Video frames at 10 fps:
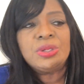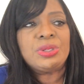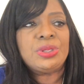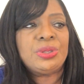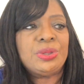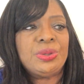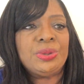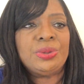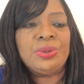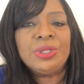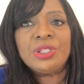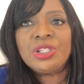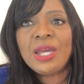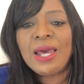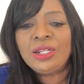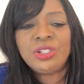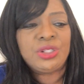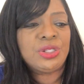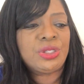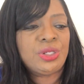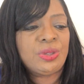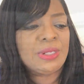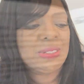to challenge the students.